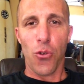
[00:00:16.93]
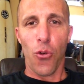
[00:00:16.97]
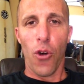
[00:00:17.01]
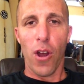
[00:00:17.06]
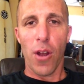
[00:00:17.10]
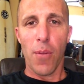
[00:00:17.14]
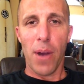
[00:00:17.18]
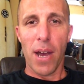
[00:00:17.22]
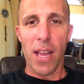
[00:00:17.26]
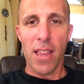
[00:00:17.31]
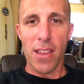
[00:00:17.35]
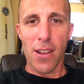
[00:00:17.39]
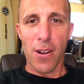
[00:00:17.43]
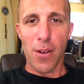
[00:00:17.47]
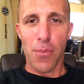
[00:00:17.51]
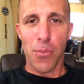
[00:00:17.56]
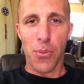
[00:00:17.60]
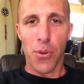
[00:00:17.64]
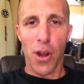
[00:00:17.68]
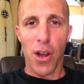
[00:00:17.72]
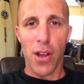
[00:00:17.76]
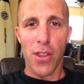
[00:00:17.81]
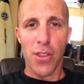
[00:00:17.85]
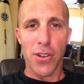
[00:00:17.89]
One of my little
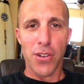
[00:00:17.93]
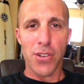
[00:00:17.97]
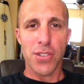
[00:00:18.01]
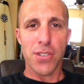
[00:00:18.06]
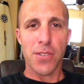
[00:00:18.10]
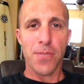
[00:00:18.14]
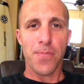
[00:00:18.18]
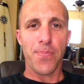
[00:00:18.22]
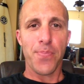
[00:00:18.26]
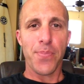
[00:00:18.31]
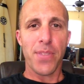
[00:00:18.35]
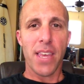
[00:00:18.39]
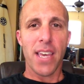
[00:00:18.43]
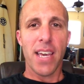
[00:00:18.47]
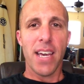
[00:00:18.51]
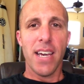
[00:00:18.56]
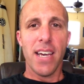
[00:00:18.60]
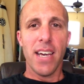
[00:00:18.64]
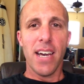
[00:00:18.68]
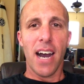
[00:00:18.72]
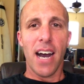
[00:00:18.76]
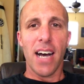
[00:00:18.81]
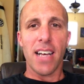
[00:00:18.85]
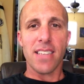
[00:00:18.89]
brothers,
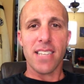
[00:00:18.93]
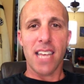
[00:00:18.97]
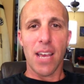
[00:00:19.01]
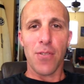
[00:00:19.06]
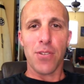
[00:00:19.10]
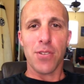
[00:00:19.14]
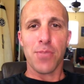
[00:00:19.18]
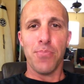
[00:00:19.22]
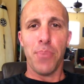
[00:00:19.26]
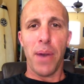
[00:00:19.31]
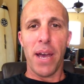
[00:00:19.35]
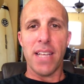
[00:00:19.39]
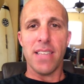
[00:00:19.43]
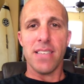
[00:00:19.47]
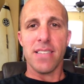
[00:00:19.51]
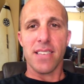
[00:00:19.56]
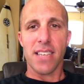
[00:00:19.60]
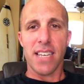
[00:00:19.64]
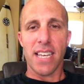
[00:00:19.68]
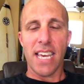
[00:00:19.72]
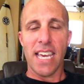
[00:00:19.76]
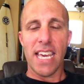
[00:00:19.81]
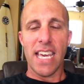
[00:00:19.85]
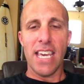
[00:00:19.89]
his name was
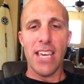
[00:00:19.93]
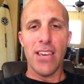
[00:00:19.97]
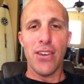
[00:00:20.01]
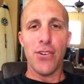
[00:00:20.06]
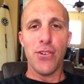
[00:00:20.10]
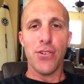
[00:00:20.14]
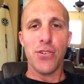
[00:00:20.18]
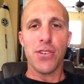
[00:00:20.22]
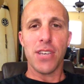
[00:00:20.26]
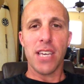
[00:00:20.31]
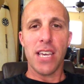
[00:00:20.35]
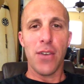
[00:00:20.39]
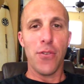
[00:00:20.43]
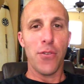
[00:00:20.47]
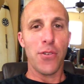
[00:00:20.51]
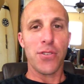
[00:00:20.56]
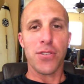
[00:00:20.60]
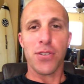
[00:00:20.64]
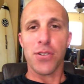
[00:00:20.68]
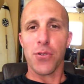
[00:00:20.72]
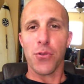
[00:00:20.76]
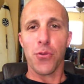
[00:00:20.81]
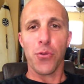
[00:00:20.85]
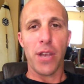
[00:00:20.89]
Benson, he
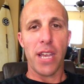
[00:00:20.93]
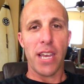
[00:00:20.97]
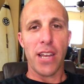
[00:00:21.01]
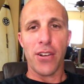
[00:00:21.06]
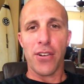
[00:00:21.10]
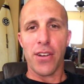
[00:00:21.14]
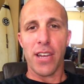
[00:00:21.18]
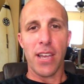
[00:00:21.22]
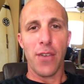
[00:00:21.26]
was a reader.